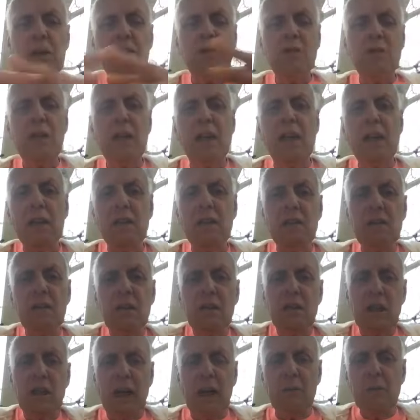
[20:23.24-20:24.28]
by saying,
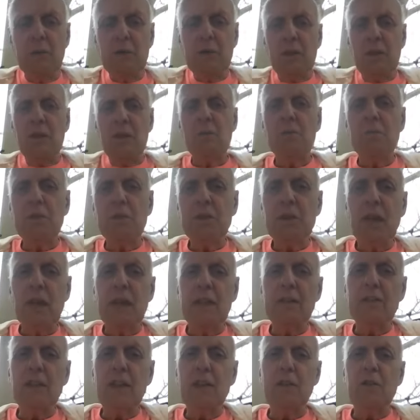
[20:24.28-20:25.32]
I wasn't
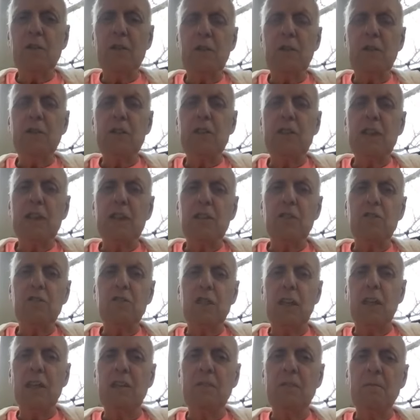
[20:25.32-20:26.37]
hypnotized. I heard everything you
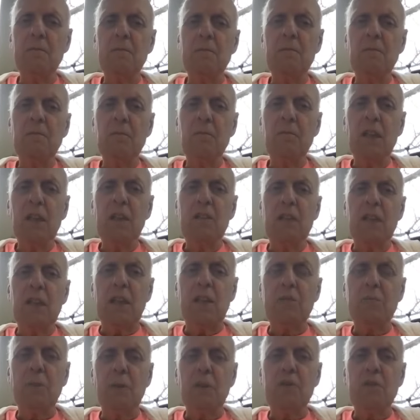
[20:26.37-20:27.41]
said.
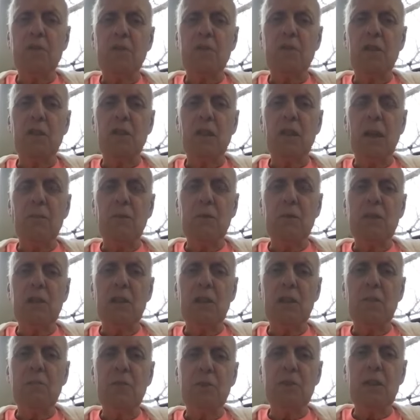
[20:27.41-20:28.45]
Next person says, I
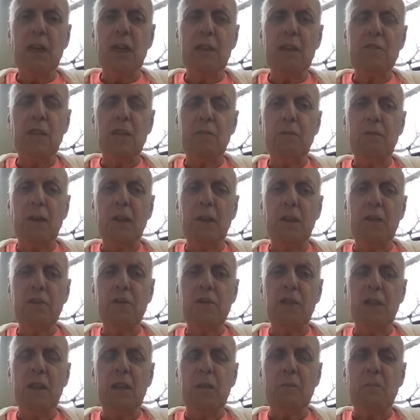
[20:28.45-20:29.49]
wasn't hypnotized. I fell
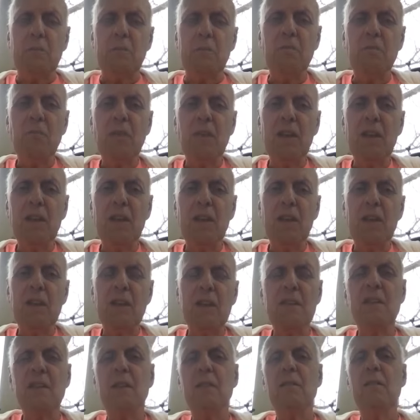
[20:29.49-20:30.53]
asleep.
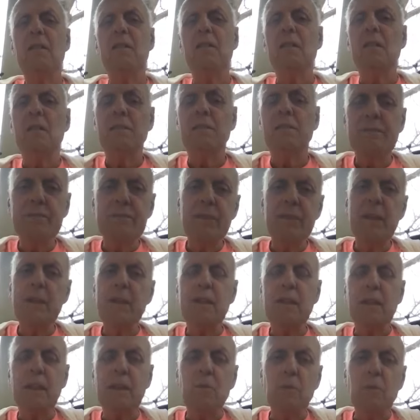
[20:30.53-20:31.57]
You say, oh, how
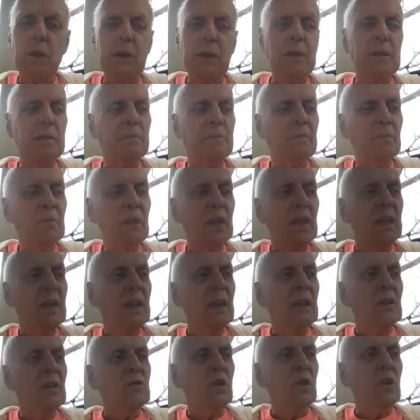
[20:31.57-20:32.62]
could I win?
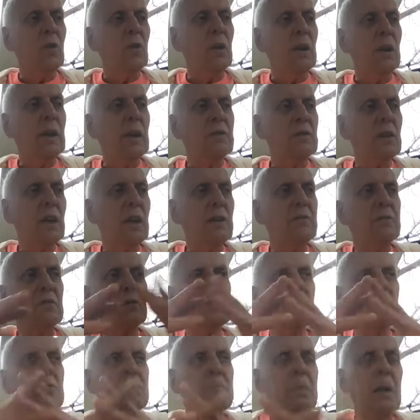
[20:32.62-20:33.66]
So as I've
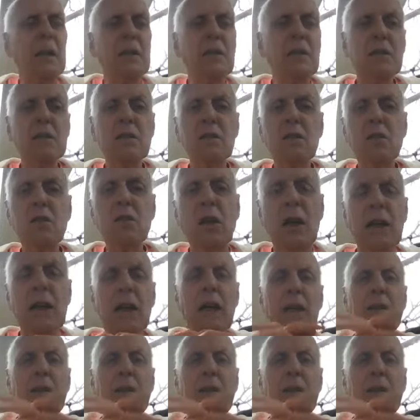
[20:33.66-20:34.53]
spent, you know, I,